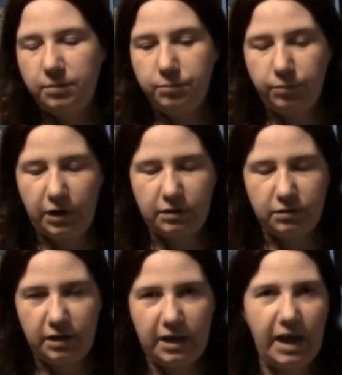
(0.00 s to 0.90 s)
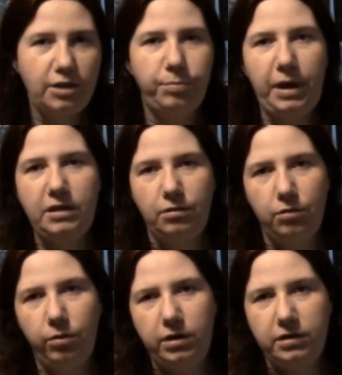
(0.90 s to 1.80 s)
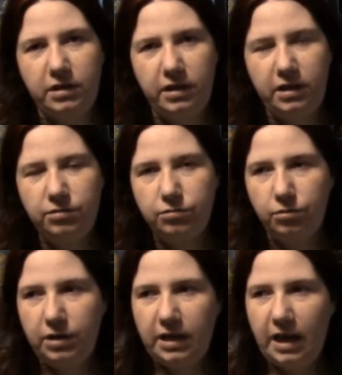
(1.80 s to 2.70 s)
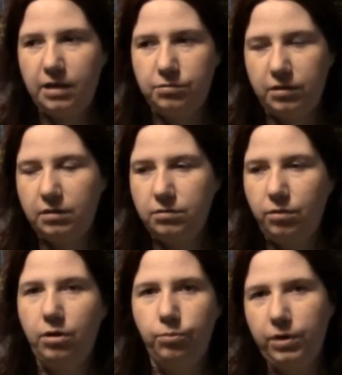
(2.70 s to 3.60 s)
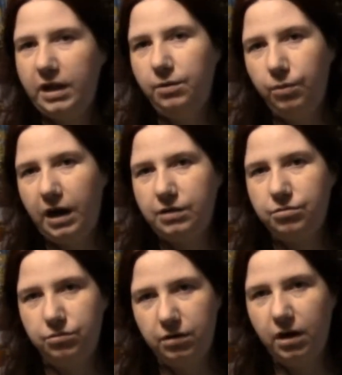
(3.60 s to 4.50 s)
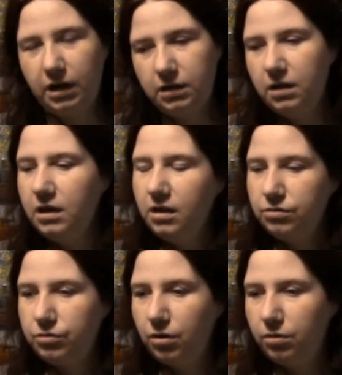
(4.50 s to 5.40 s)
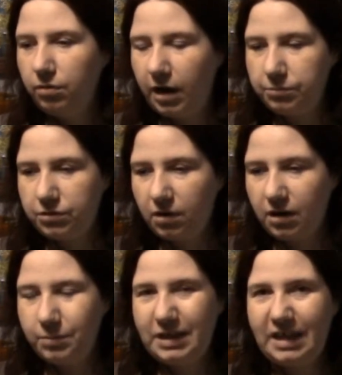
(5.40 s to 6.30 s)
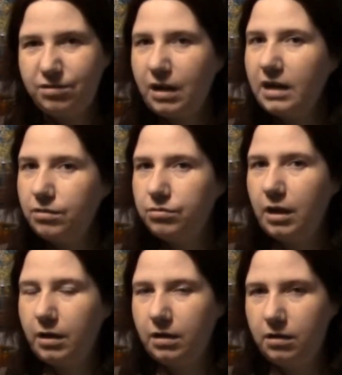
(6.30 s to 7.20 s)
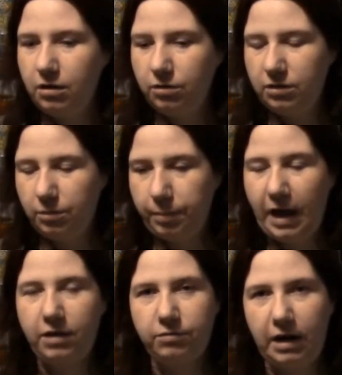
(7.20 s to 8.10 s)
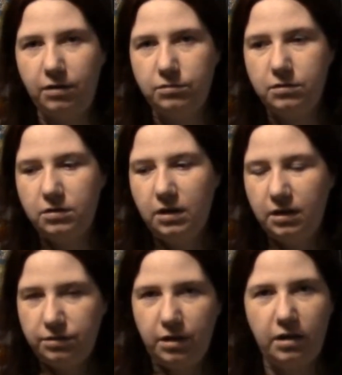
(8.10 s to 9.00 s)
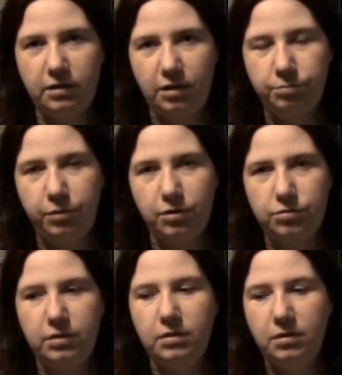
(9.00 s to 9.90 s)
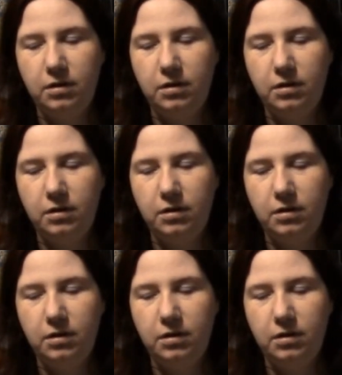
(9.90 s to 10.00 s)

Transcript: Well, he had to pay the lawyer, didn't he? So he has to tell the lawyer what he wants done. So, I'm sorry, but he's kind of, st- you know, in the background, telling this person,